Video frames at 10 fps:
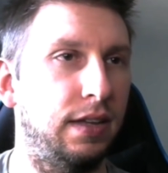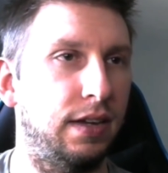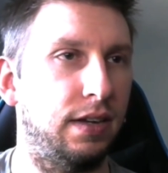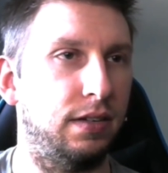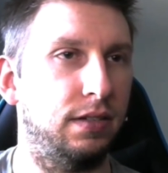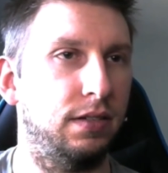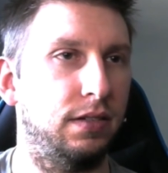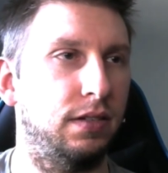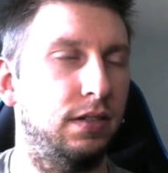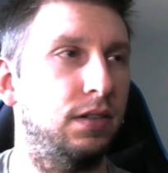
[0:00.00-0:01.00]
Yeah,
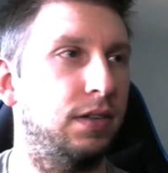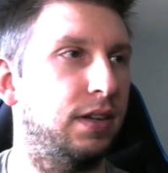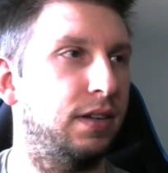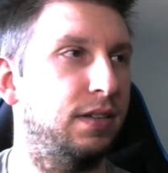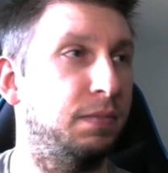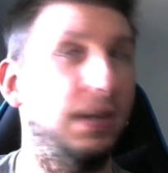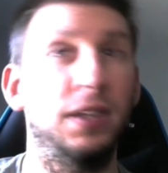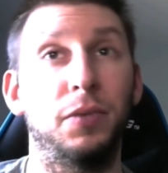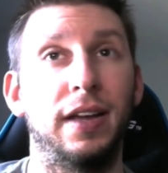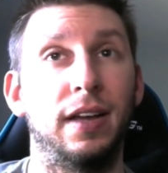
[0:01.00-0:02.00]
okay.
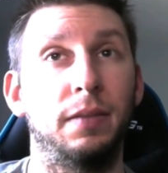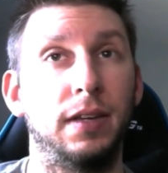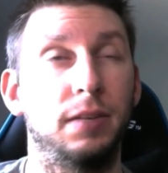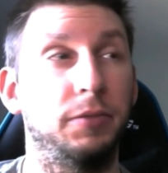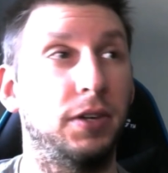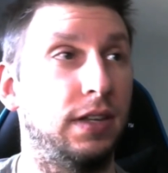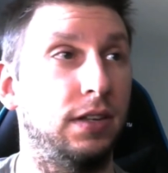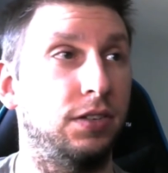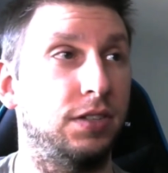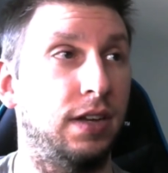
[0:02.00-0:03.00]
But either way, I mean, come on,
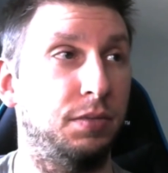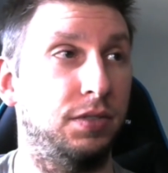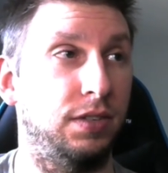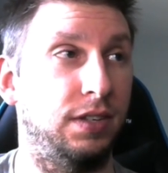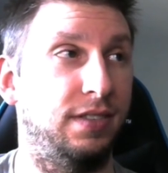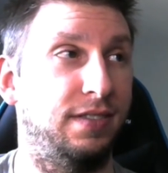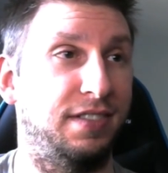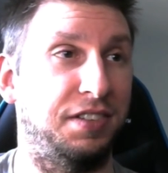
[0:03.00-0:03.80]
that looks absolutely